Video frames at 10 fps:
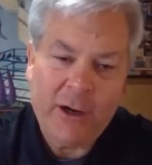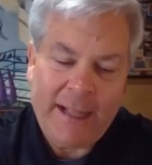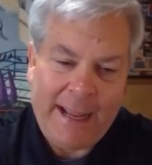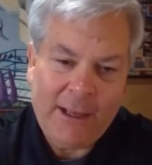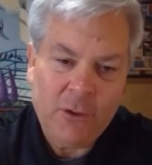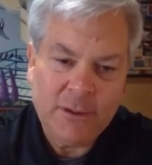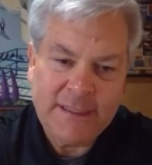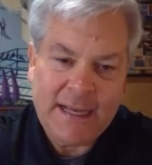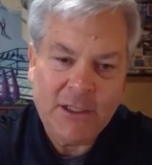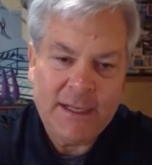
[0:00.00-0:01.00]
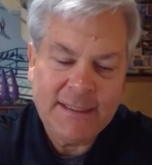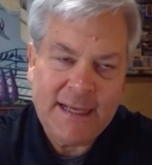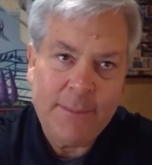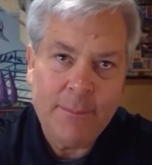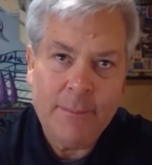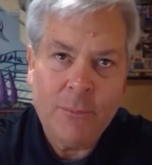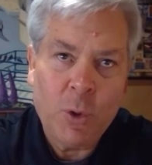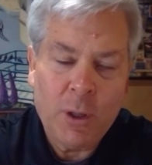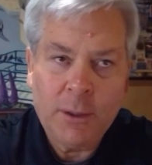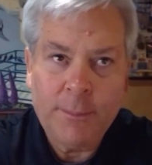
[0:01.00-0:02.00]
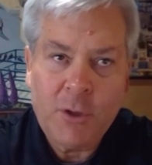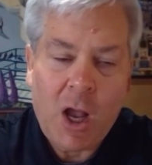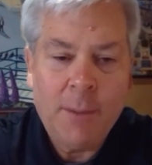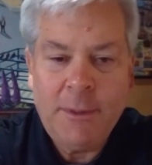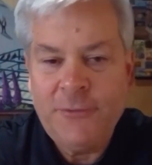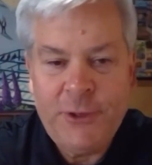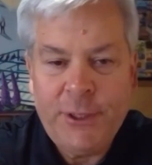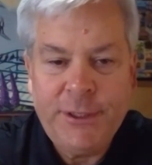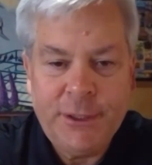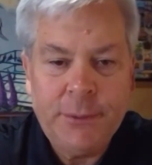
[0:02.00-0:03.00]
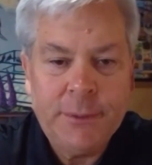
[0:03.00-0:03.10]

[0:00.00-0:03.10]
on an angle? Is that more common for you to do?